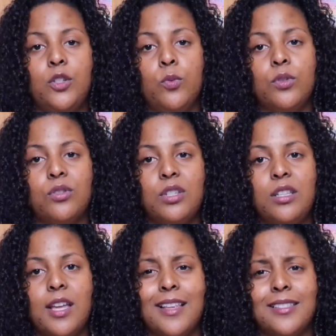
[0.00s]
You will
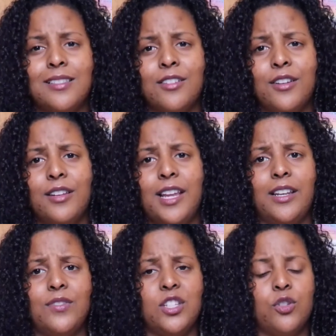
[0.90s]
see that certain
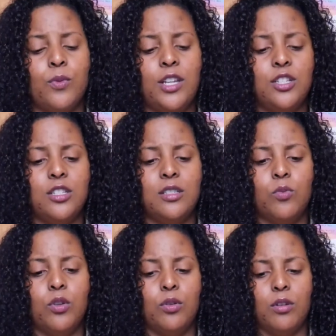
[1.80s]
negative situations
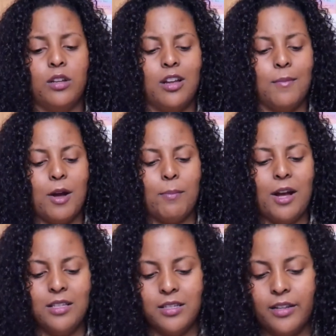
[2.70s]
will come out
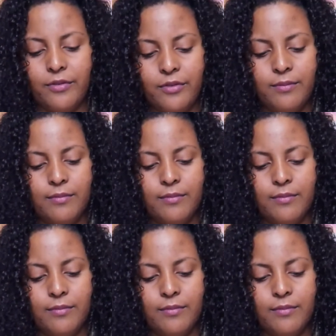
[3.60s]
positive.